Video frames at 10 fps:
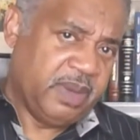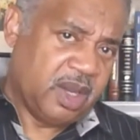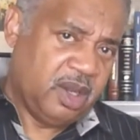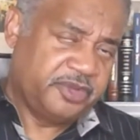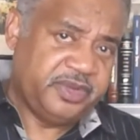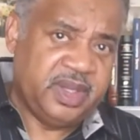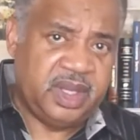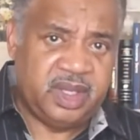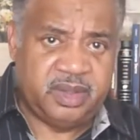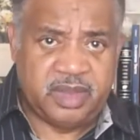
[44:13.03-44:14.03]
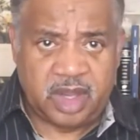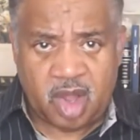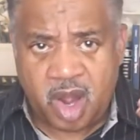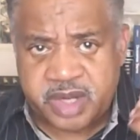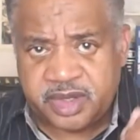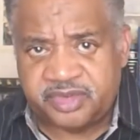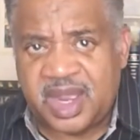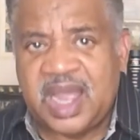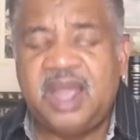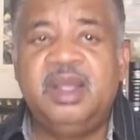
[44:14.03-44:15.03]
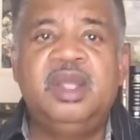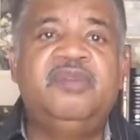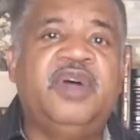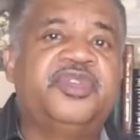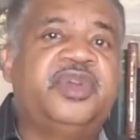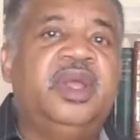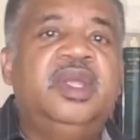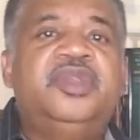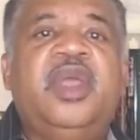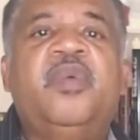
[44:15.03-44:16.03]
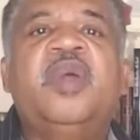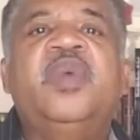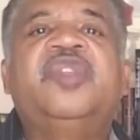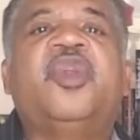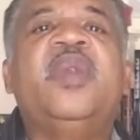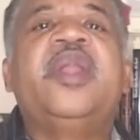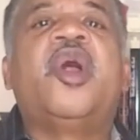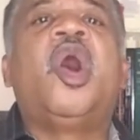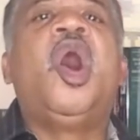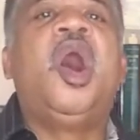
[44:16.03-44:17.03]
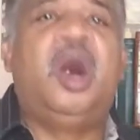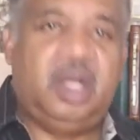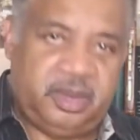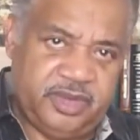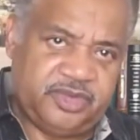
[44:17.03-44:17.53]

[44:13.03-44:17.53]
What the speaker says: because the Lord desire for us to see when we surrender all,